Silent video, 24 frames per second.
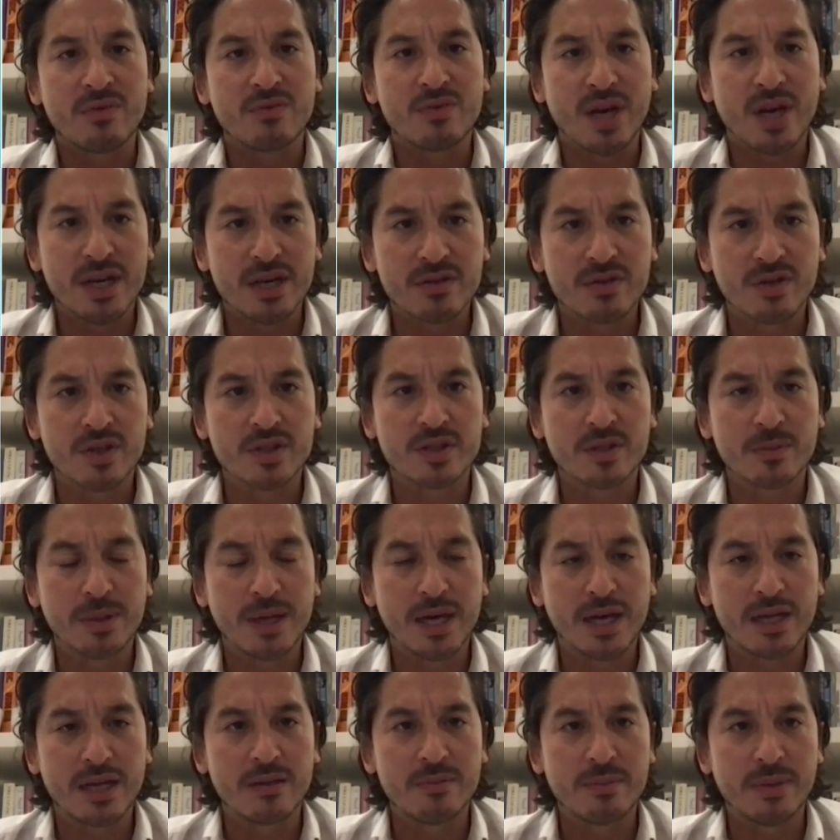right across the
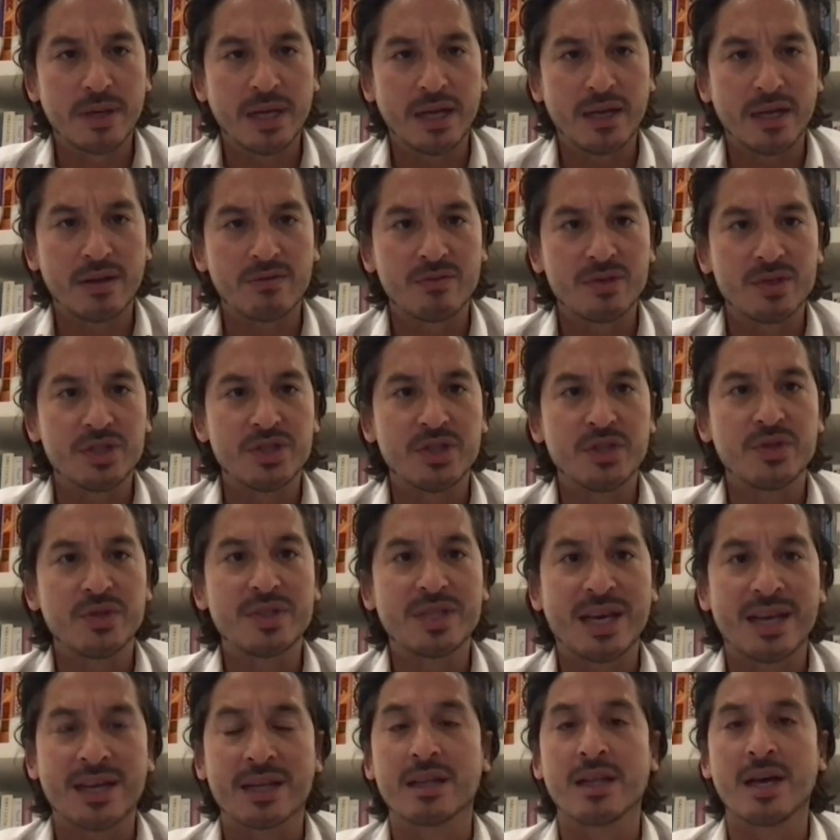planet being
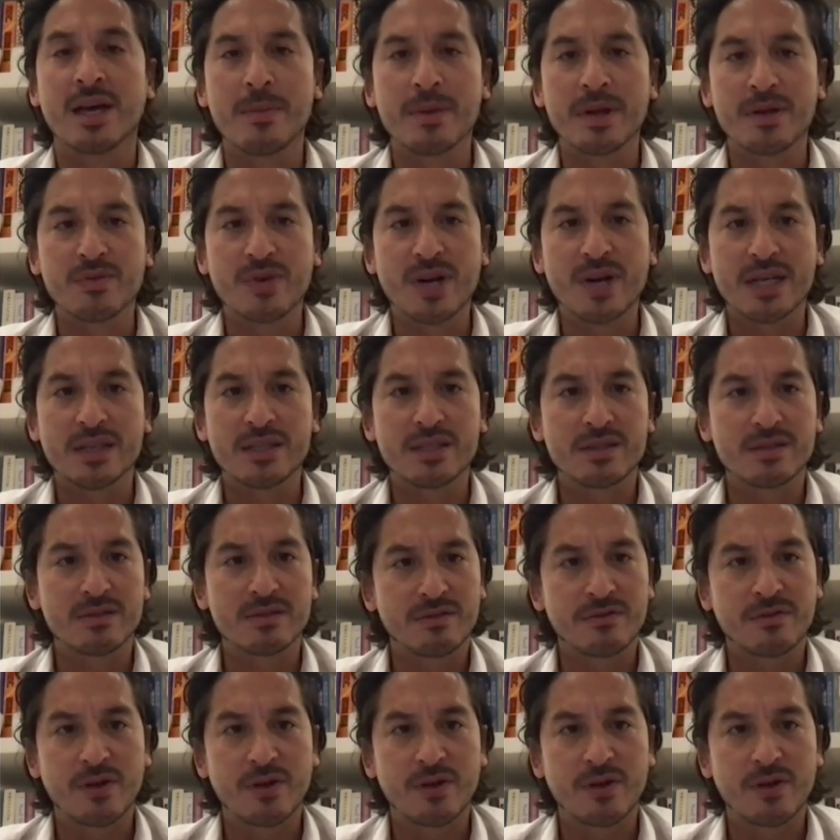reduced at alarming rates,